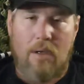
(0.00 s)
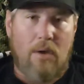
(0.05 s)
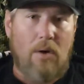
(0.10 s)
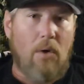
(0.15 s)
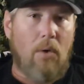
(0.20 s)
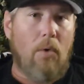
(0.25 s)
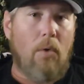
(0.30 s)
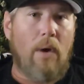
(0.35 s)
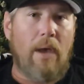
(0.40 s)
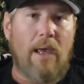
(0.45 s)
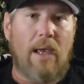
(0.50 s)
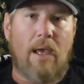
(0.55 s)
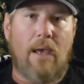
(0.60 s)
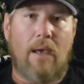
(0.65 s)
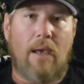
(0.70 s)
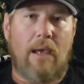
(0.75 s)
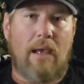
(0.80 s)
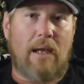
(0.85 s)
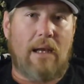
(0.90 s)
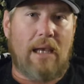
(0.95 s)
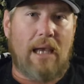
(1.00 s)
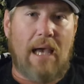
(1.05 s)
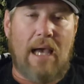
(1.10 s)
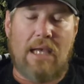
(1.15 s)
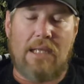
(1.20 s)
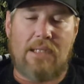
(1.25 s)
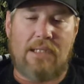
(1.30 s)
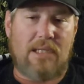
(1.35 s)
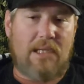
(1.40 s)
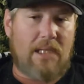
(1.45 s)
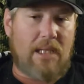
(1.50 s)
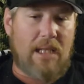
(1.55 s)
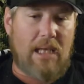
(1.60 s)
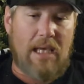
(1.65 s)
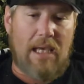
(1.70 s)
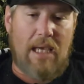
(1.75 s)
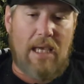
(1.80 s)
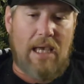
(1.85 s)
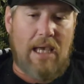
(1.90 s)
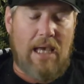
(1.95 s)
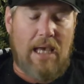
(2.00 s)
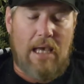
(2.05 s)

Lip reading: go in and constantly be